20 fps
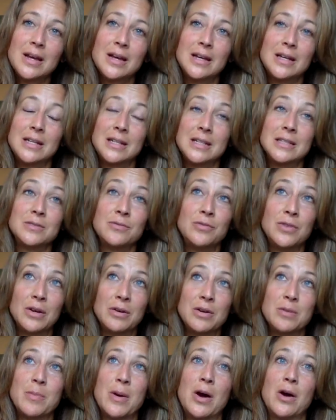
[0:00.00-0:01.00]
It is
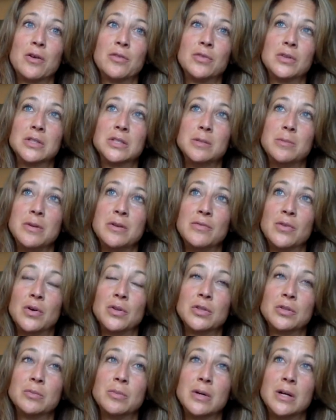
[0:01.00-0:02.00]
very powerful to be
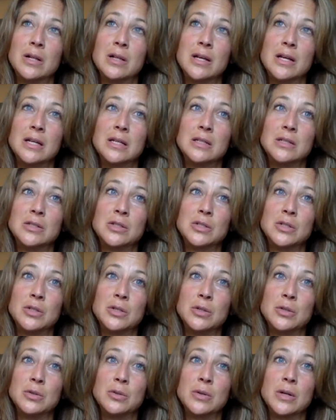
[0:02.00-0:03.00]
vulnerable and
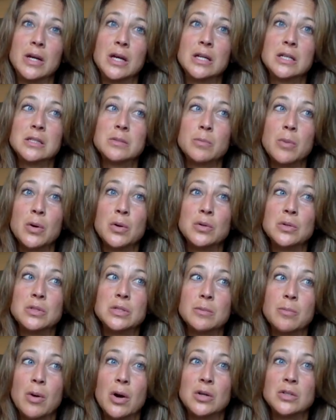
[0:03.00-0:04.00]
to expose
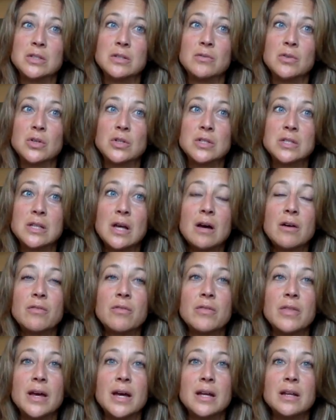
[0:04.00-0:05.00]
the parts of
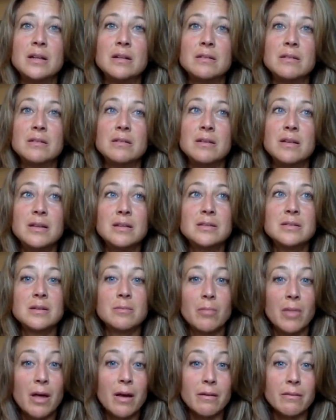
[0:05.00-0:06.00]
yourself that need
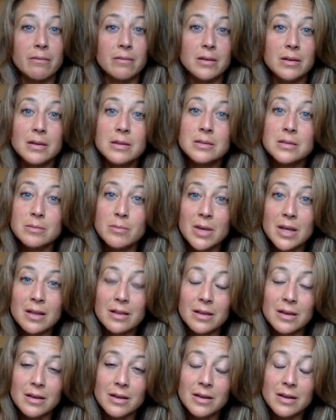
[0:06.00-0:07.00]
some love and need some
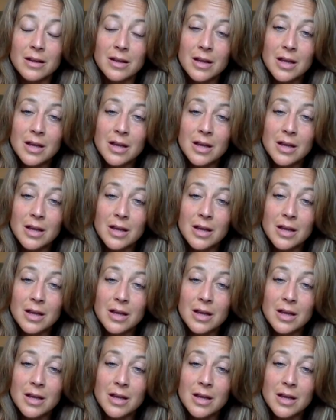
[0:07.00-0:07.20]
healing.